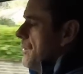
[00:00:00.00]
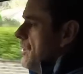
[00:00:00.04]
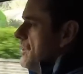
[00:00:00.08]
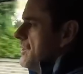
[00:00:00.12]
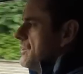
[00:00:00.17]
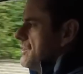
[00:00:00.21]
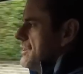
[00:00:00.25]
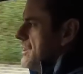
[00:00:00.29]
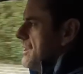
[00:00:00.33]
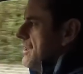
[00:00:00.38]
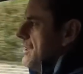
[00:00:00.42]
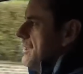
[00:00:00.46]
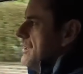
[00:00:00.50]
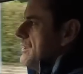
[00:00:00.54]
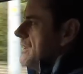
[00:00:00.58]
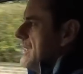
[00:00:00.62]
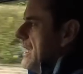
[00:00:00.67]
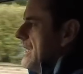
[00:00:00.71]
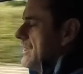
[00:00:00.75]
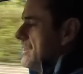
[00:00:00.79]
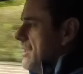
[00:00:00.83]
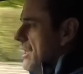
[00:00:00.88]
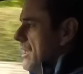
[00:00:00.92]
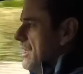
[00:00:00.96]
But
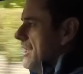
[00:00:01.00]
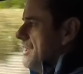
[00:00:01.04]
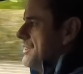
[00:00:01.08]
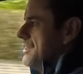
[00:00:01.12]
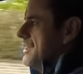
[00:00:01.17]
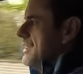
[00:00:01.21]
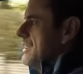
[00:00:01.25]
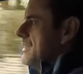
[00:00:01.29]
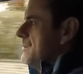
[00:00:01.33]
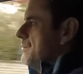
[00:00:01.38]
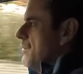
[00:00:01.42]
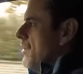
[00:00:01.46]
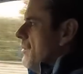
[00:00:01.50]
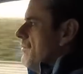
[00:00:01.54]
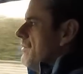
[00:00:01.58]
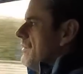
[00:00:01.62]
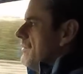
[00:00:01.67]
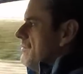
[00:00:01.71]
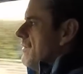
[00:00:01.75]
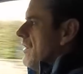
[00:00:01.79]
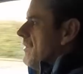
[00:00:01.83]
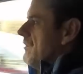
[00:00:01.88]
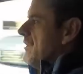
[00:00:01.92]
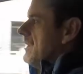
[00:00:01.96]
technology is
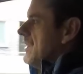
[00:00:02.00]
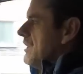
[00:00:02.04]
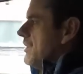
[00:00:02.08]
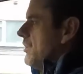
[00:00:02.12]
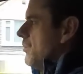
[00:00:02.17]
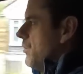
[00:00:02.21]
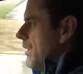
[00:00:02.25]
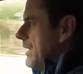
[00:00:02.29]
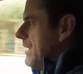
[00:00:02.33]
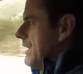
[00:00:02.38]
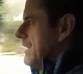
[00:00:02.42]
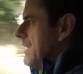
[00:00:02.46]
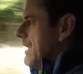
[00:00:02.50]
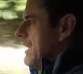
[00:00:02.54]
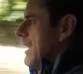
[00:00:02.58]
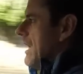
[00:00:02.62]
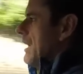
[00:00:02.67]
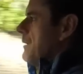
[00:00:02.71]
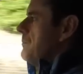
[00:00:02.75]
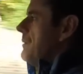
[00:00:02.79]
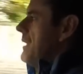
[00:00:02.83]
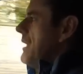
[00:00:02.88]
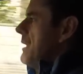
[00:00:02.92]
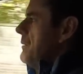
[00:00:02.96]
moving very
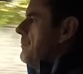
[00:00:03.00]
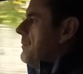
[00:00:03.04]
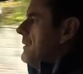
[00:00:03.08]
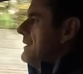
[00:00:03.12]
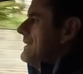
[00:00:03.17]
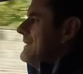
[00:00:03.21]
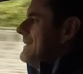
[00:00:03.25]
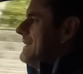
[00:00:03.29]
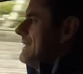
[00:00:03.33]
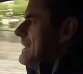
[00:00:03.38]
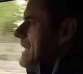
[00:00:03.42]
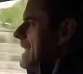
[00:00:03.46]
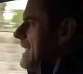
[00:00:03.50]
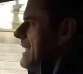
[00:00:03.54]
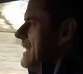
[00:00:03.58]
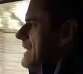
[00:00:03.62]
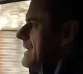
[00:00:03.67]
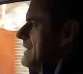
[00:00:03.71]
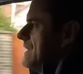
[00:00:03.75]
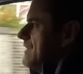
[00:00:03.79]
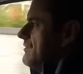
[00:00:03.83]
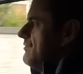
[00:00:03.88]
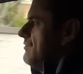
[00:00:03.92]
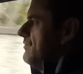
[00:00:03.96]
quickly, and people's
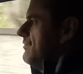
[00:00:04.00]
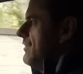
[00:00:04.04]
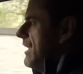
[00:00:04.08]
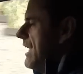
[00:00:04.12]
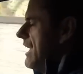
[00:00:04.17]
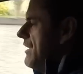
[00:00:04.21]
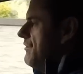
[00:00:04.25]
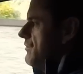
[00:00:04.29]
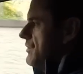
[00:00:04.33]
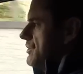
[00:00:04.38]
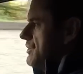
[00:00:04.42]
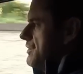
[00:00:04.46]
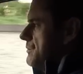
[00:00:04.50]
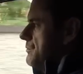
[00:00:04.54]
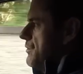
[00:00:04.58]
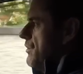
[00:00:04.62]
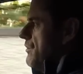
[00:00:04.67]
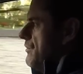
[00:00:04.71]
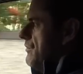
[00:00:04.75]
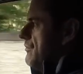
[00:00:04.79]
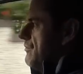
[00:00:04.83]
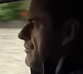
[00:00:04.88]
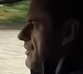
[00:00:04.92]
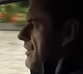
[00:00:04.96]
tastes and flavours are
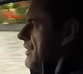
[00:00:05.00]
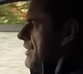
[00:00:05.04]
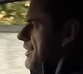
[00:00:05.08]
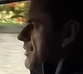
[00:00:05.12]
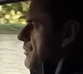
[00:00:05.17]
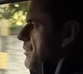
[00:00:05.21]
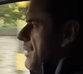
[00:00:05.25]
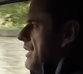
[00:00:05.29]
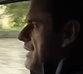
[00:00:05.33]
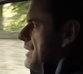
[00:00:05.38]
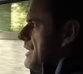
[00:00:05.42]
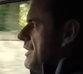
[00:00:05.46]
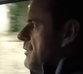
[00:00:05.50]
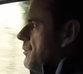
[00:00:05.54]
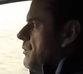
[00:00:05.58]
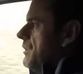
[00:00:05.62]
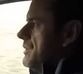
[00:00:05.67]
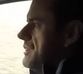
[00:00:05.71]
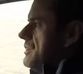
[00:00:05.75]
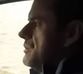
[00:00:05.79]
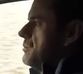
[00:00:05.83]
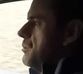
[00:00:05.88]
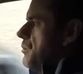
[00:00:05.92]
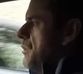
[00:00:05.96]
moving very quickly,
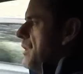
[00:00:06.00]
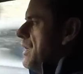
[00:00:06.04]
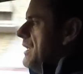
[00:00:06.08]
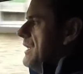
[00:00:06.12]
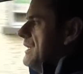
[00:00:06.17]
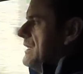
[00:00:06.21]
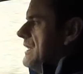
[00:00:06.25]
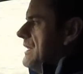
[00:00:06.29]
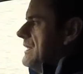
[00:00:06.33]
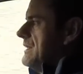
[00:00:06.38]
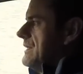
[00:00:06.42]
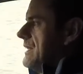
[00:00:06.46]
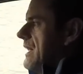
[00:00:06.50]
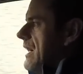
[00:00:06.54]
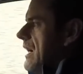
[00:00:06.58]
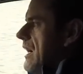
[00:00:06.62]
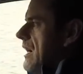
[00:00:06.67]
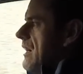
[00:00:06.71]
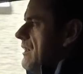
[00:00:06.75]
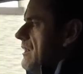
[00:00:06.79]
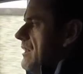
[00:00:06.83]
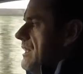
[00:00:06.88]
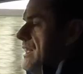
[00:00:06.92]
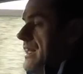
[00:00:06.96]
which is why this
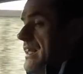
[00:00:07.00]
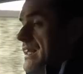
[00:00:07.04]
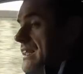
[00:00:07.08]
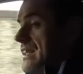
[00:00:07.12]
car